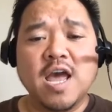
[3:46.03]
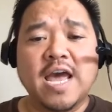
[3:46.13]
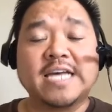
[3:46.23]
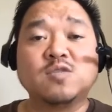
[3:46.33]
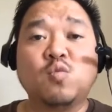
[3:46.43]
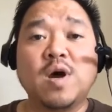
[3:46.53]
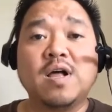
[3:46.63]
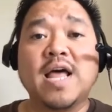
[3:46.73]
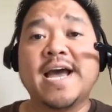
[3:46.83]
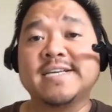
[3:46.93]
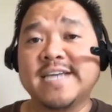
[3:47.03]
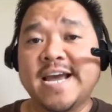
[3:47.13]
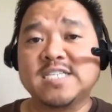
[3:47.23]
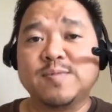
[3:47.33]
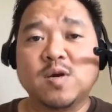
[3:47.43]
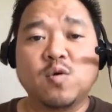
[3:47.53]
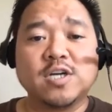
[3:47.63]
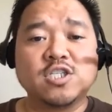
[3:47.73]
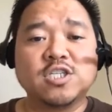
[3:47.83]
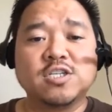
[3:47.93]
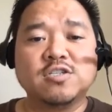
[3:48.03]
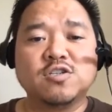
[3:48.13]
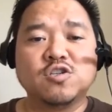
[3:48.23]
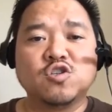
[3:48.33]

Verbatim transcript: as well as ask me questions